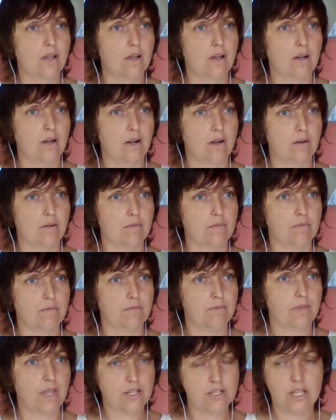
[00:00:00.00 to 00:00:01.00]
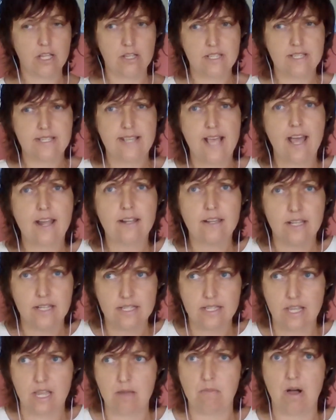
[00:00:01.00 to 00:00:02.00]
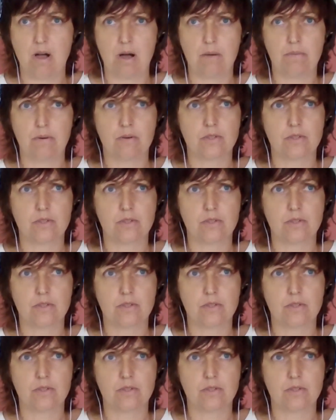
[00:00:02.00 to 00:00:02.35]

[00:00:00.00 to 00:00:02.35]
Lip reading: That's in sadness came up.